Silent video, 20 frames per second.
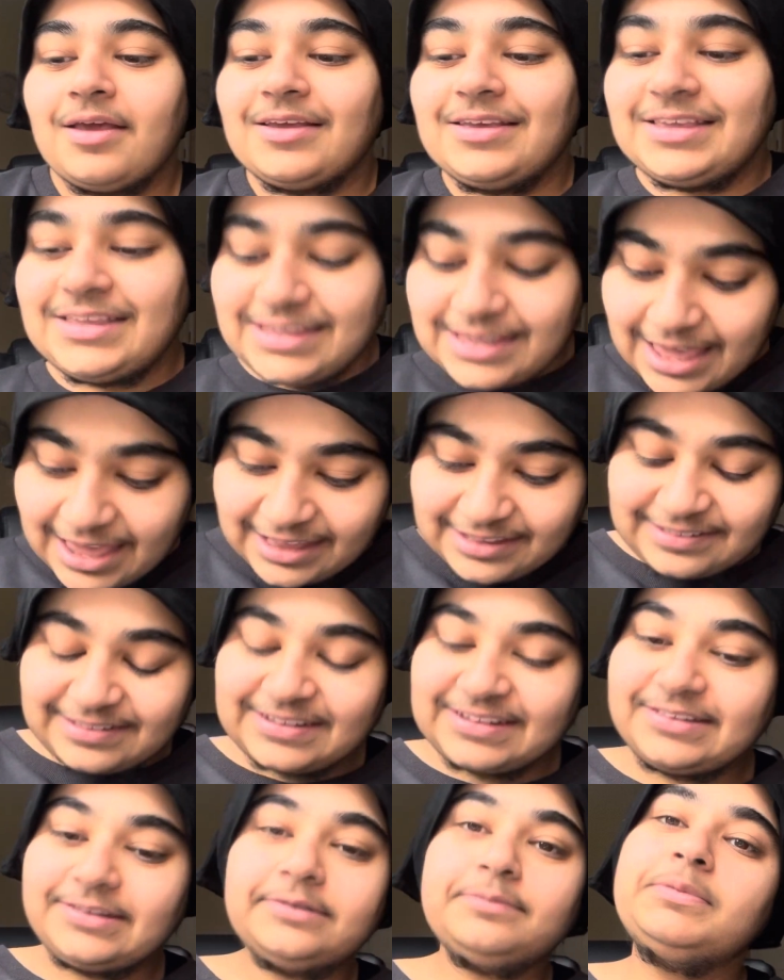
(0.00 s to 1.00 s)
yes,
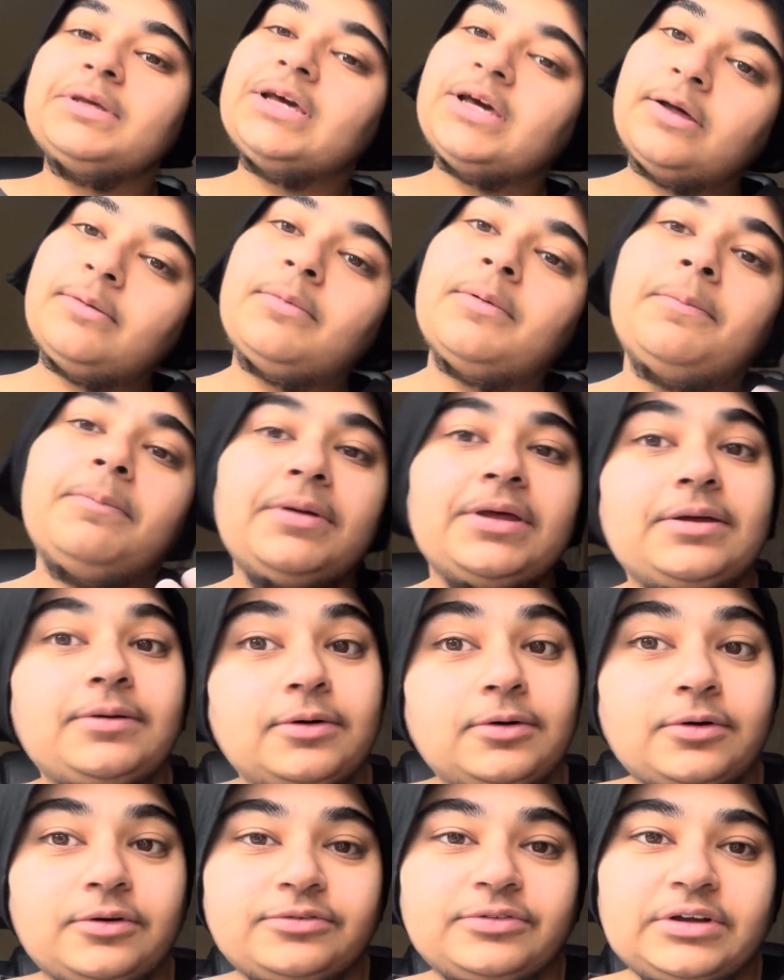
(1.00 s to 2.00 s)
it's become a bit
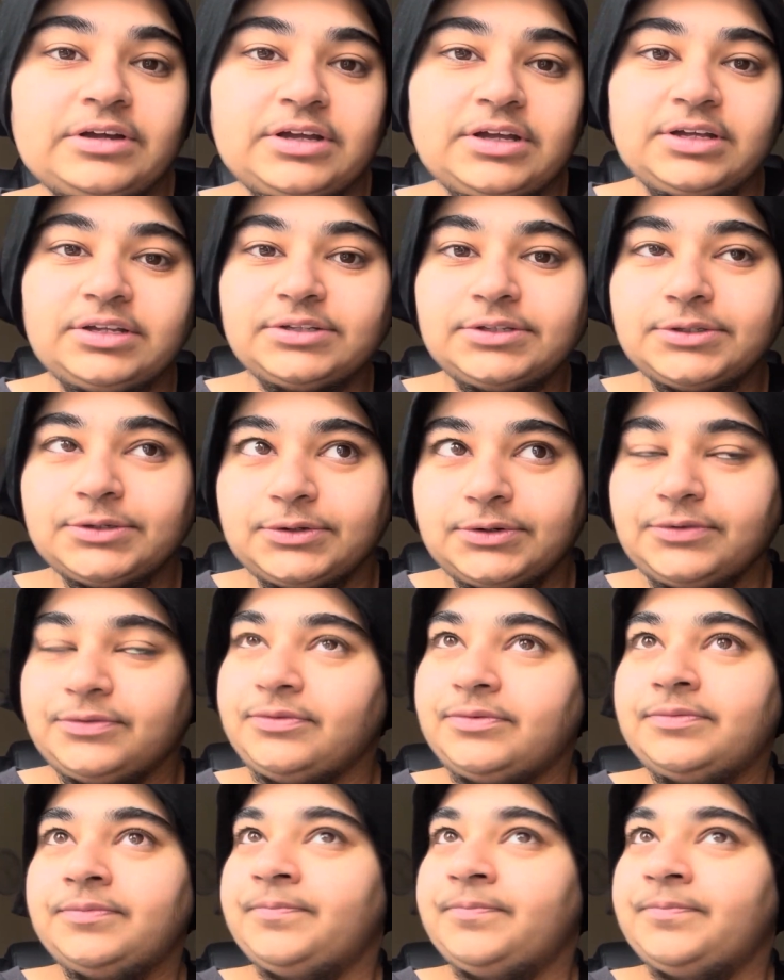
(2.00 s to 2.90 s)
of a sort of